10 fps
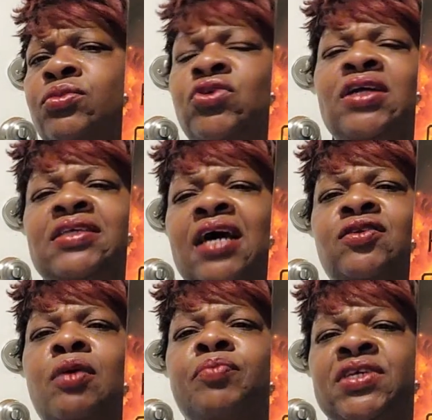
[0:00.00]

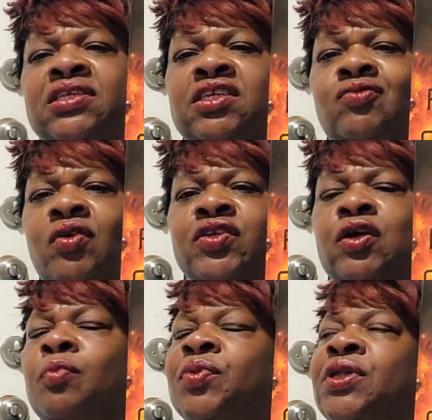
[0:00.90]
transact some business for his
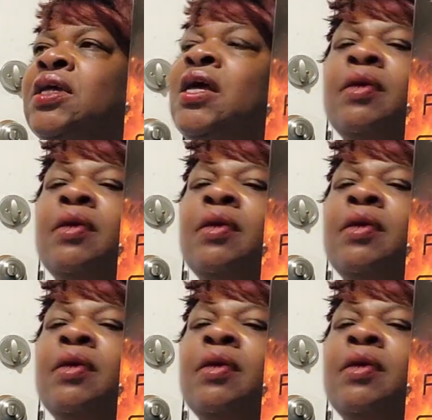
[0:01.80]
company,